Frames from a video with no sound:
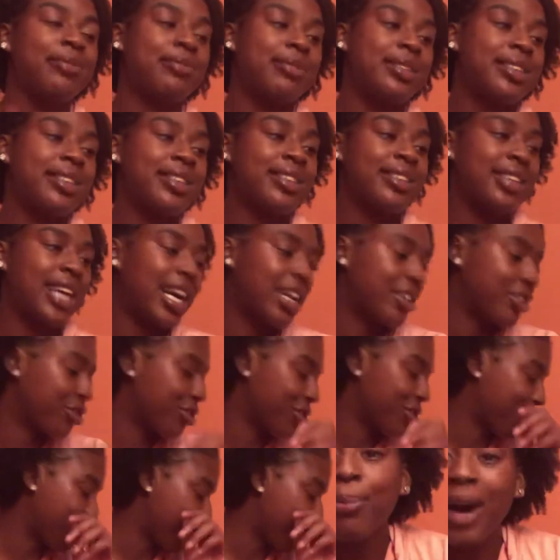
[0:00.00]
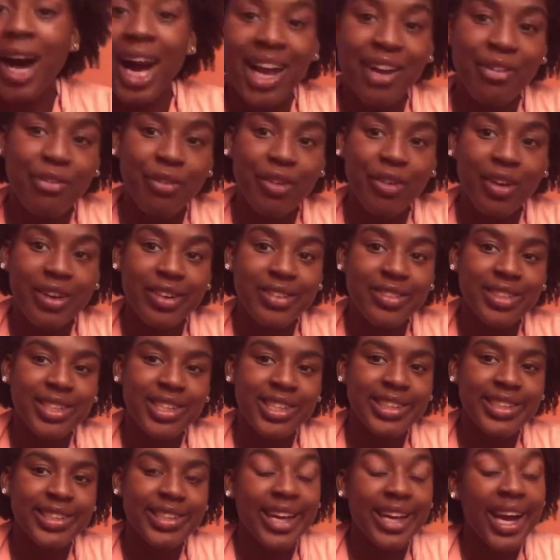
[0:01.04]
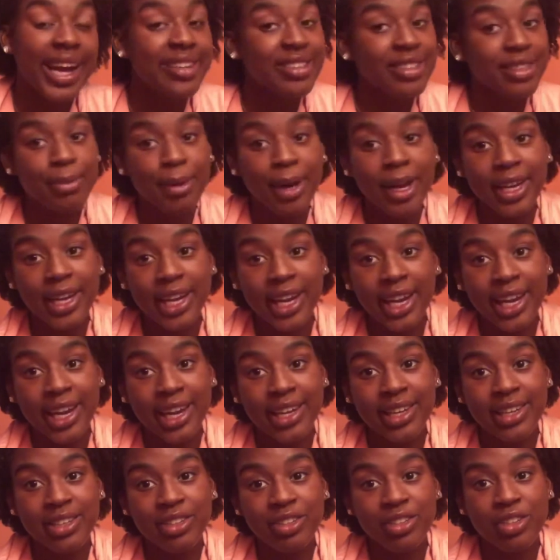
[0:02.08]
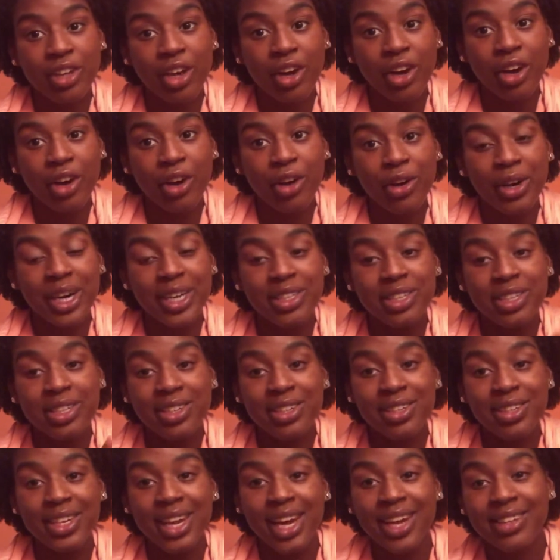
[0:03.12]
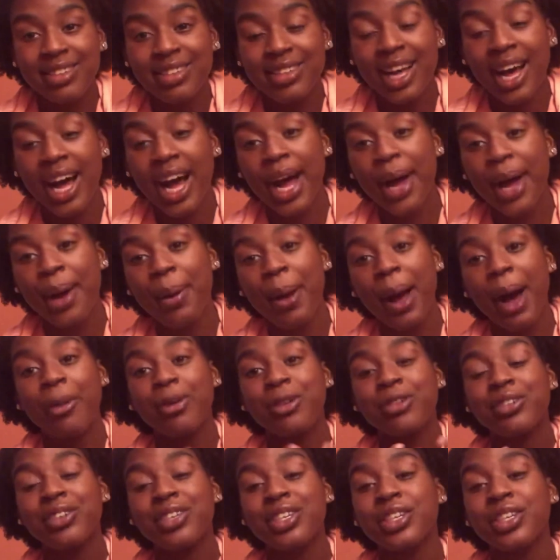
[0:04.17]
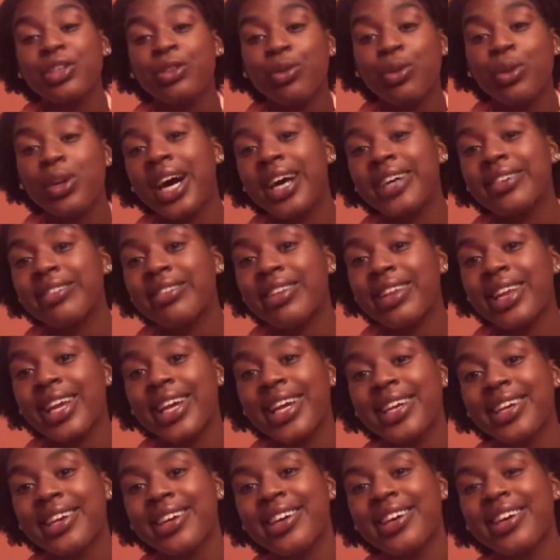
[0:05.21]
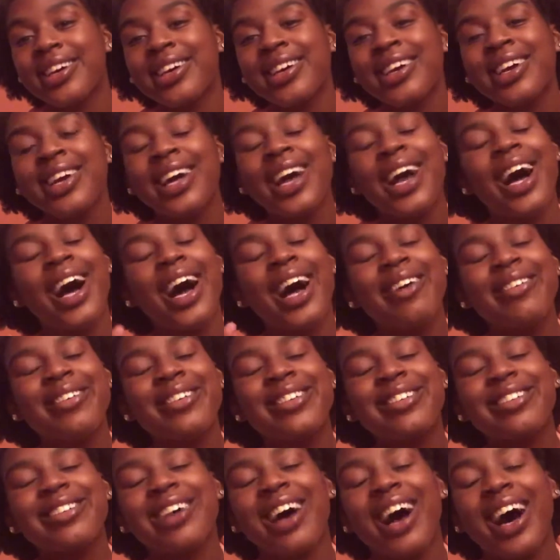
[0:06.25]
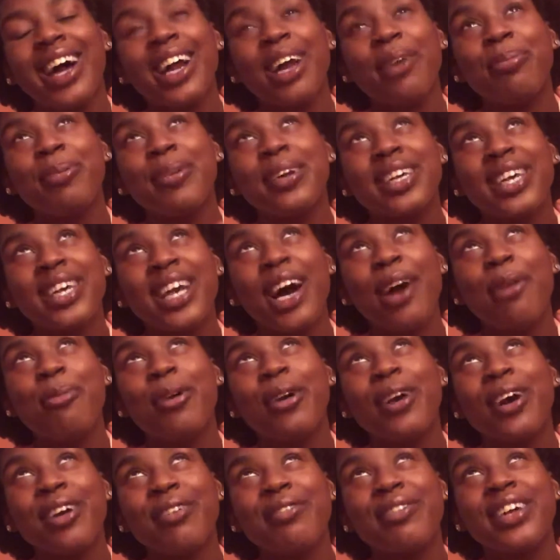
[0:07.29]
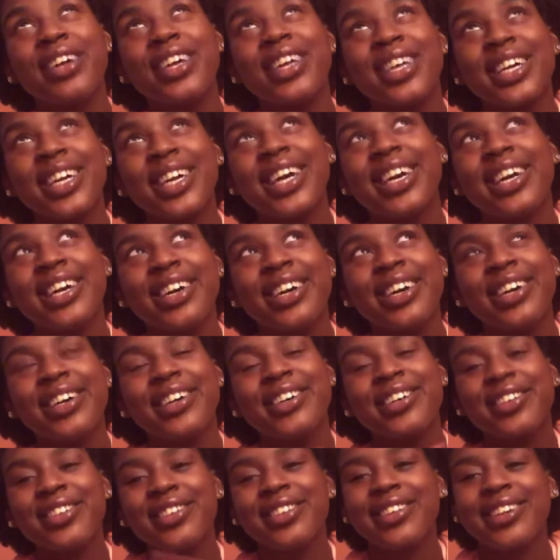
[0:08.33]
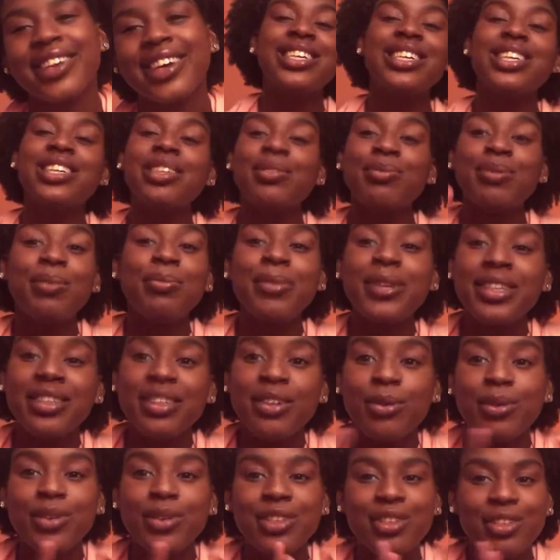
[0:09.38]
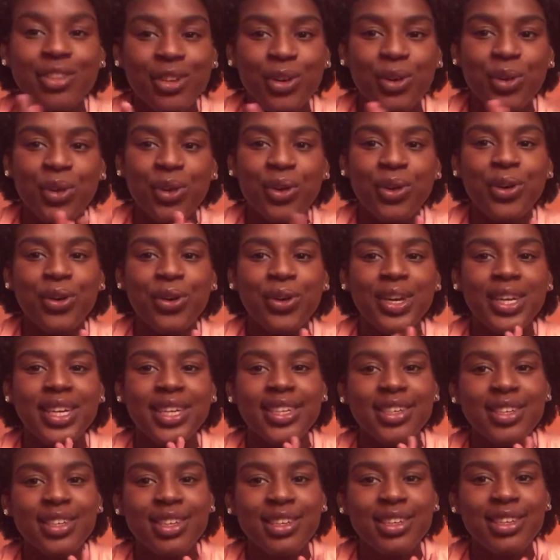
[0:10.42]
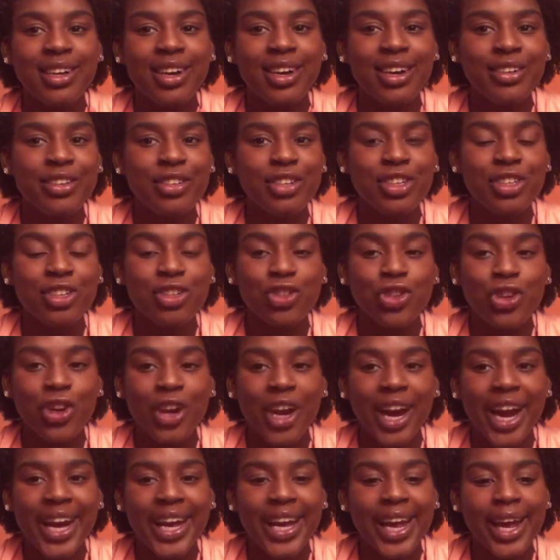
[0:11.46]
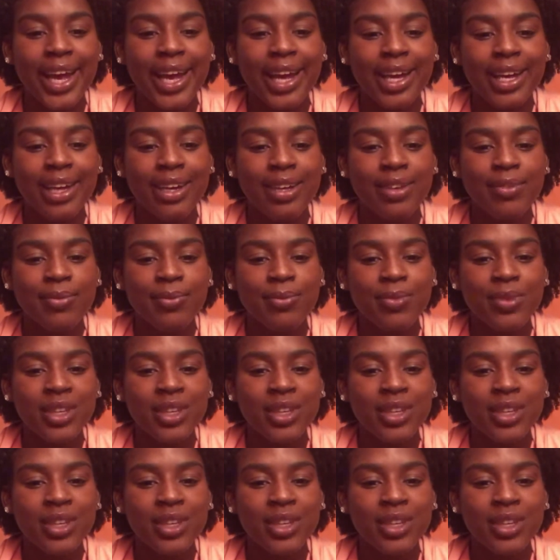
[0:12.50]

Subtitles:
that means it's natural. But roses, that's about it. So until next time, I will see you guys later. I will try to put out more videos. I just been busy with school and, you know, just trying